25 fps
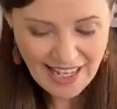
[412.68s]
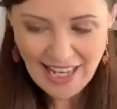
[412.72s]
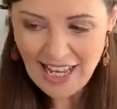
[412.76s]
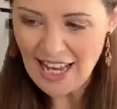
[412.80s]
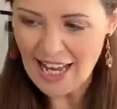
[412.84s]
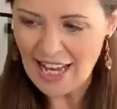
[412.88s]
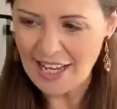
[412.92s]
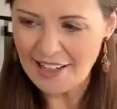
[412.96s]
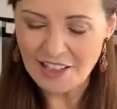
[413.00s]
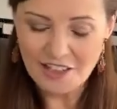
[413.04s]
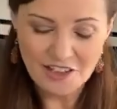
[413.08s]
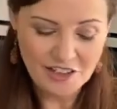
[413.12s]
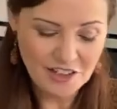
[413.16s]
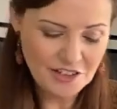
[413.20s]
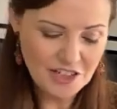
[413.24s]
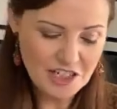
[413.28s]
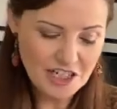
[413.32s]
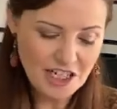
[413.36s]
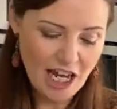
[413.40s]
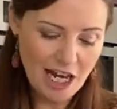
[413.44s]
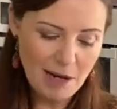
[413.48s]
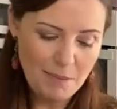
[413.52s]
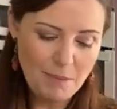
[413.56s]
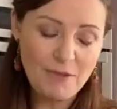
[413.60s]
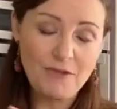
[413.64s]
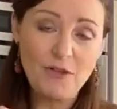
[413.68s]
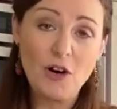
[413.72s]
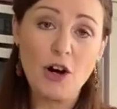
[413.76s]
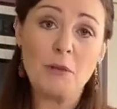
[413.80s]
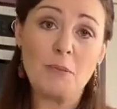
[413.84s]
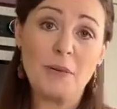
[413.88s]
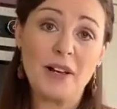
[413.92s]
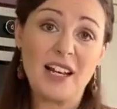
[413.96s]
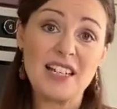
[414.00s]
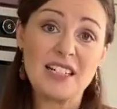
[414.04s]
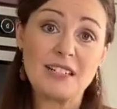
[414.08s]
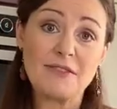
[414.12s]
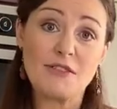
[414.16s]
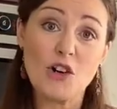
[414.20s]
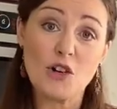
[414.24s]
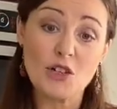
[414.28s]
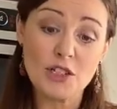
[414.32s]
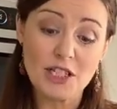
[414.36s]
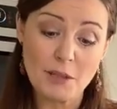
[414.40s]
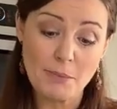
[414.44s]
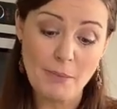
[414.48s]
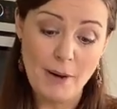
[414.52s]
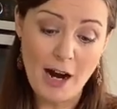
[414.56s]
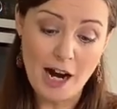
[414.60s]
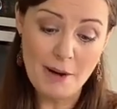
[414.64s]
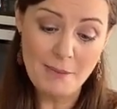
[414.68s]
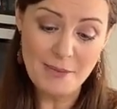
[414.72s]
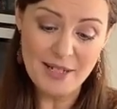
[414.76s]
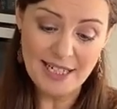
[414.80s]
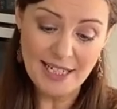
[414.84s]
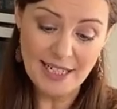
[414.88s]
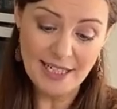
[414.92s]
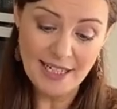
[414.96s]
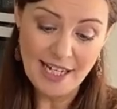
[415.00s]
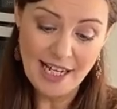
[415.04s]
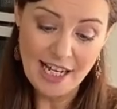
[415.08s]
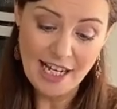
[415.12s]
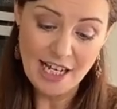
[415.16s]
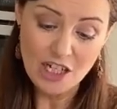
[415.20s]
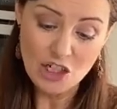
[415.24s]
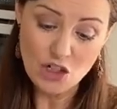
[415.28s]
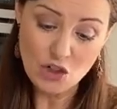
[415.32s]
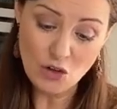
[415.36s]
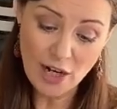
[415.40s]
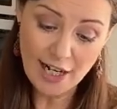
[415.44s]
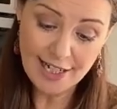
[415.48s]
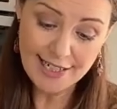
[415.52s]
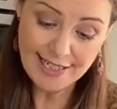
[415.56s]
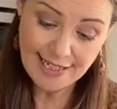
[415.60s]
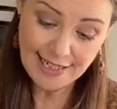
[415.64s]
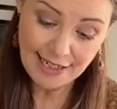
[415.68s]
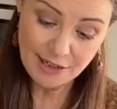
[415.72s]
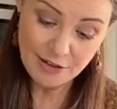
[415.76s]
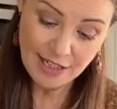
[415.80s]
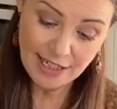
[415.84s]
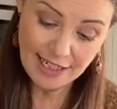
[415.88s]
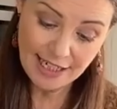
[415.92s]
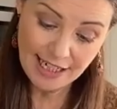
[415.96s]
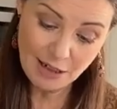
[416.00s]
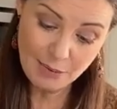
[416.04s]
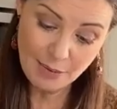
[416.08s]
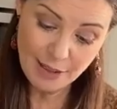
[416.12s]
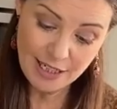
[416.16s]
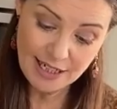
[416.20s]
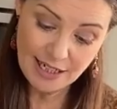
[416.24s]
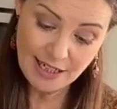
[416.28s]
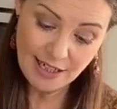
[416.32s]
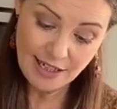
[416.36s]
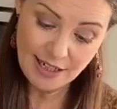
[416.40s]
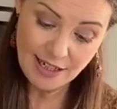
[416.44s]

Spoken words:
And another dollop of oil, because of course the parmesan dries it out a little bit.